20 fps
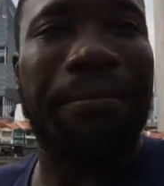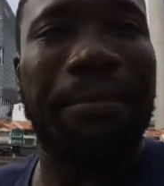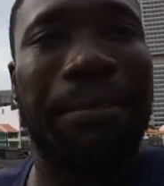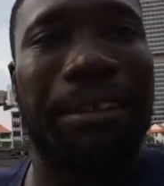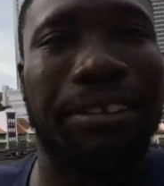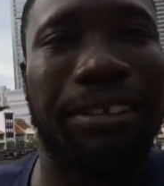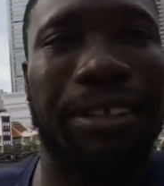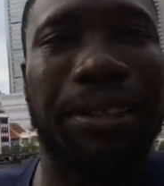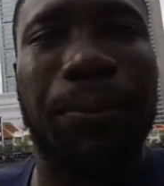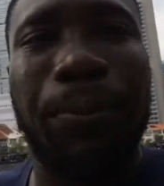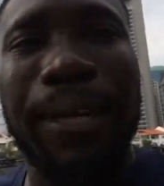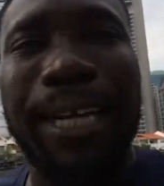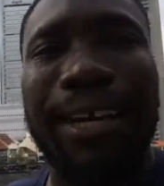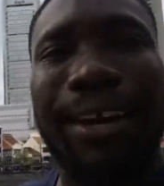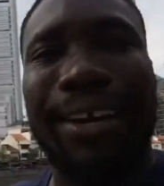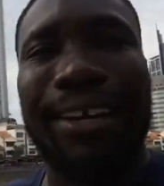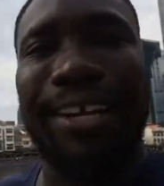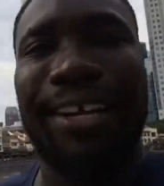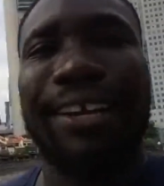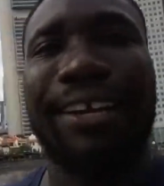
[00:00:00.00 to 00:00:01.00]
there's a tweak
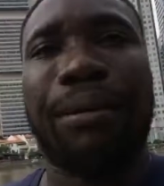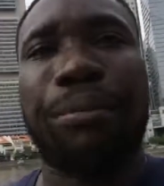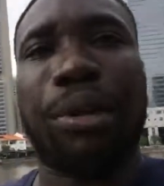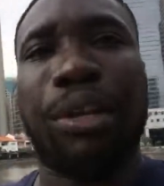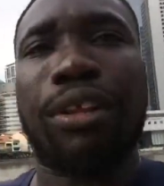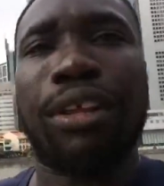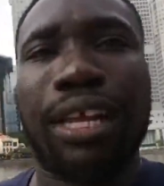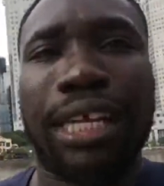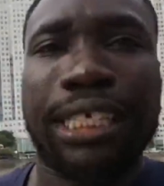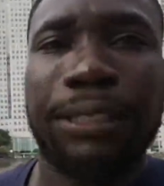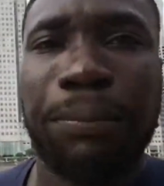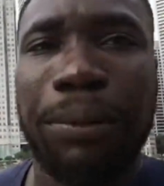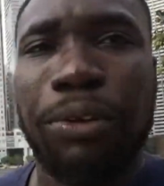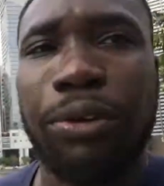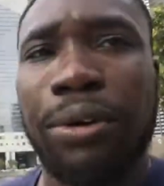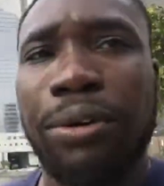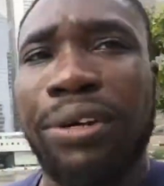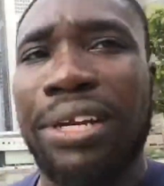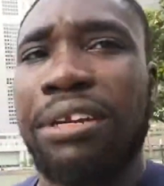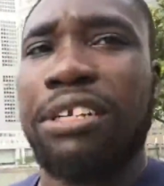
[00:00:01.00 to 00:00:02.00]
on here. I'm going to
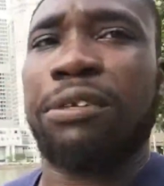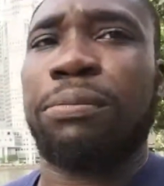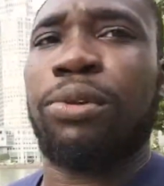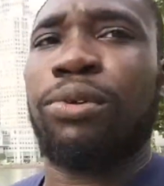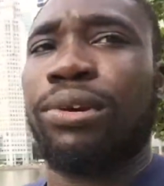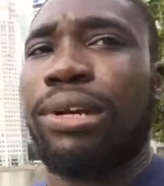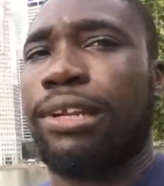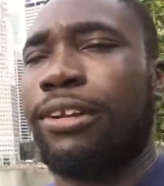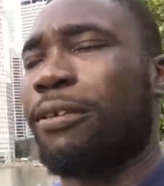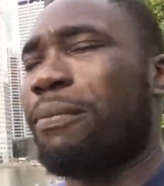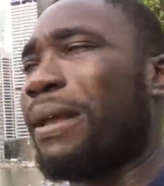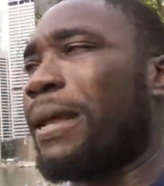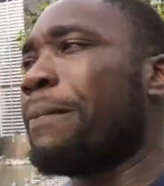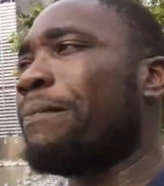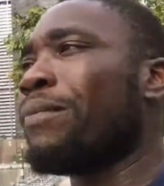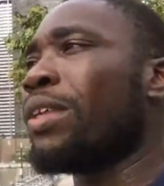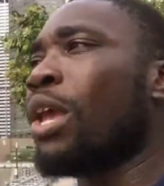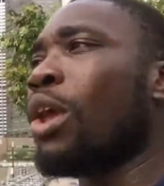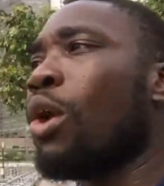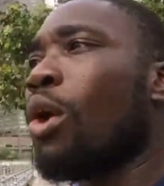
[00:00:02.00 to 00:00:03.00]
explore it a little bit.
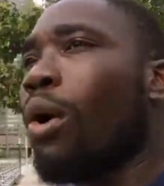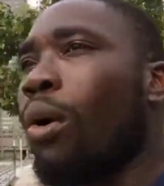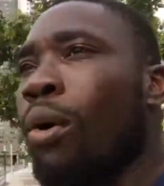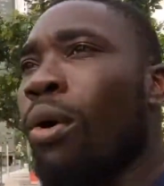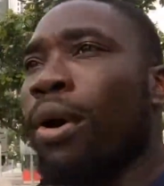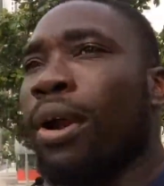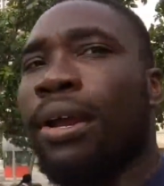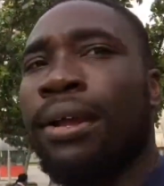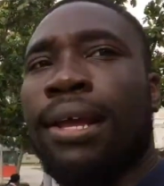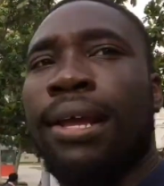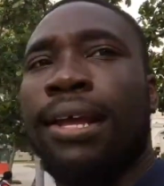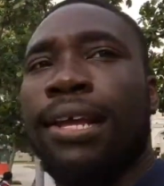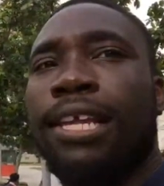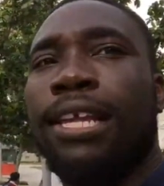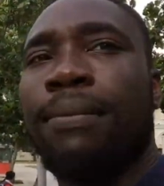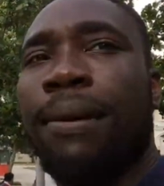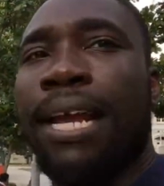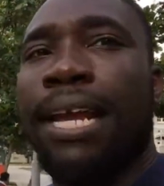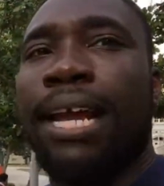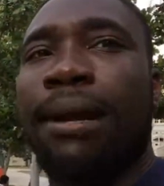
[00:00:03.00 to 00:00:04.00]
Or
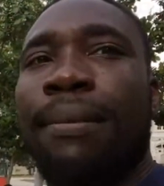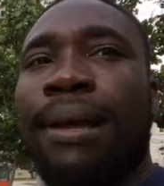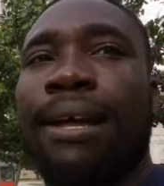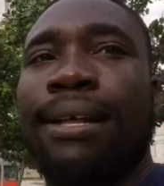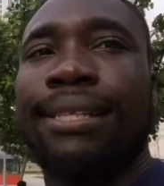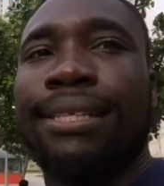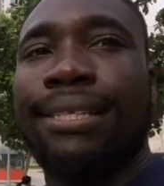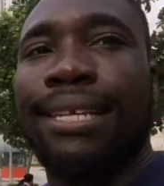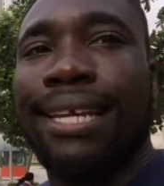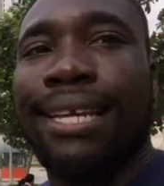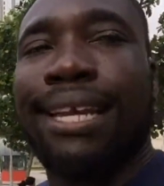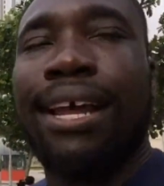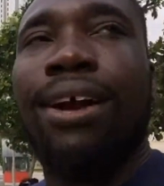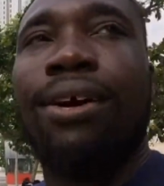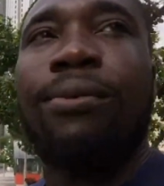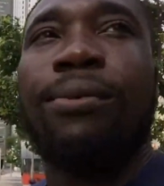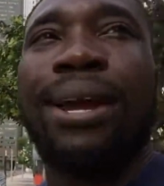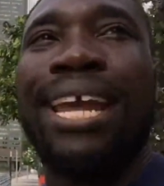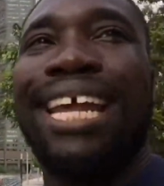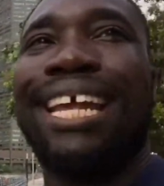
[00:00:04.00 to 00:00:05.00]
you might come out and say,
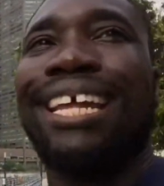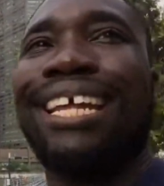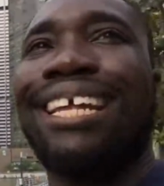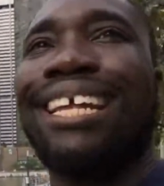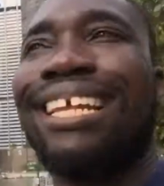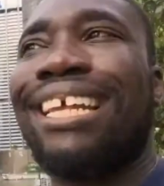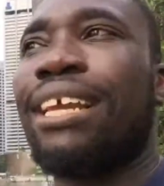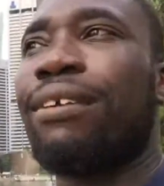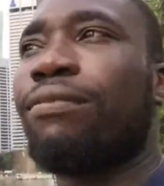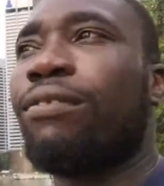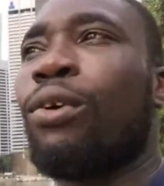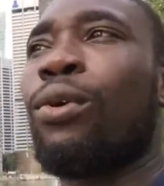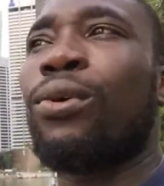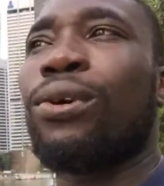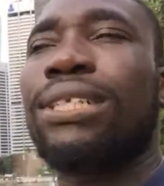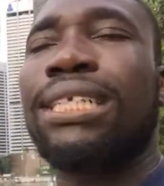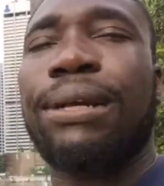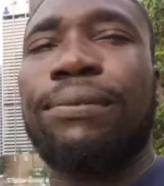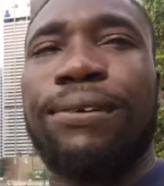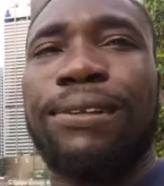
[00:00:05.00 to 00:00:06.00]
oh, wait, yeah, of
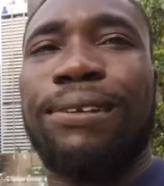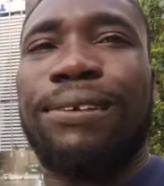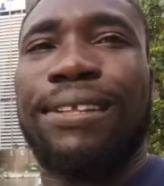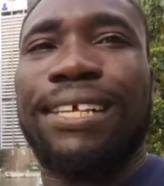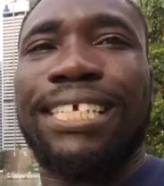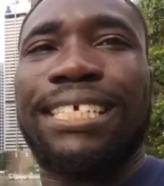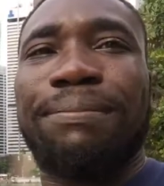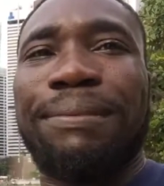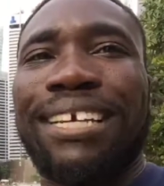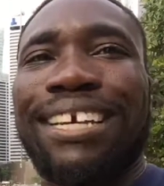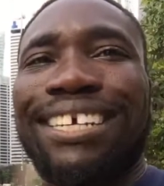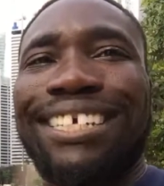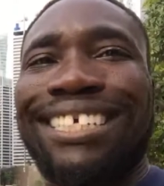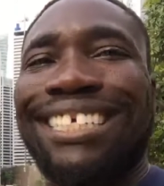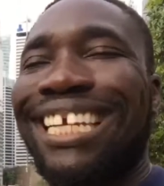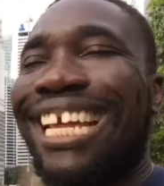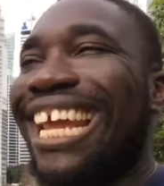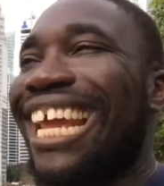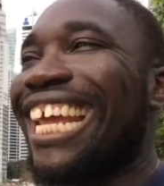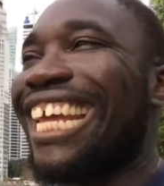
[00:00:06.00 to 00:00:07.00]
course I would do this
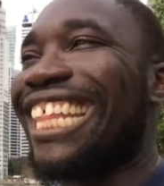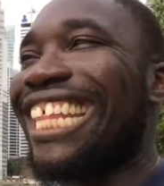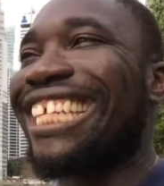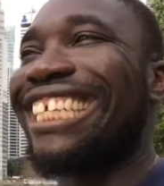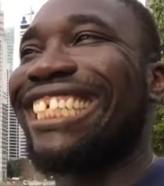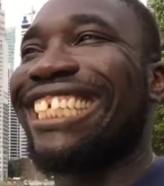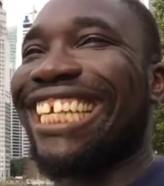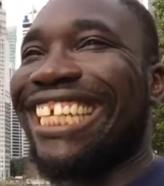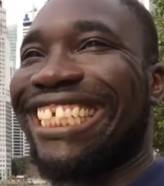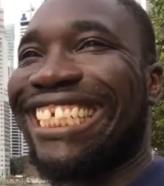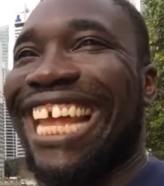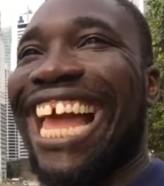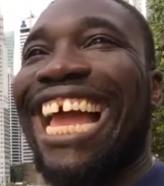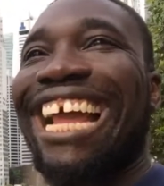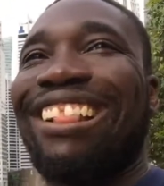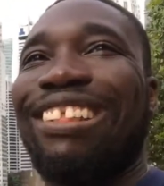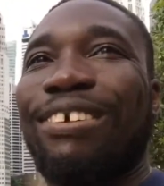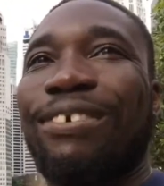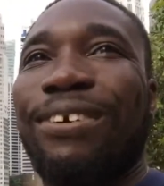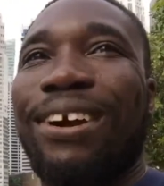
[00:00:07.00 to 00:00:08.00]
because this is
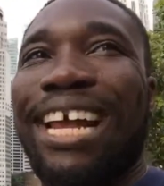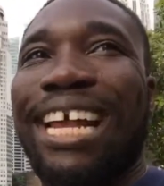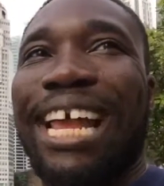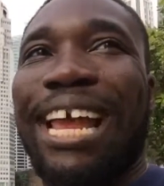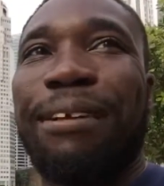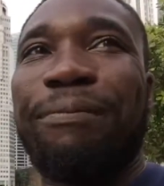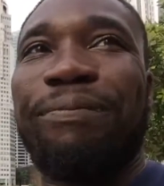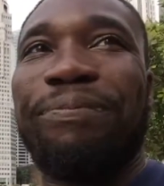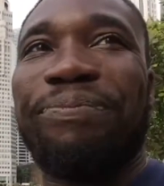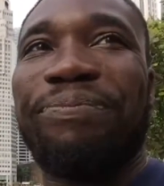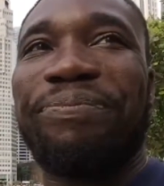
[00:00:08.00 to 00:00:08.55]
exactly who I am.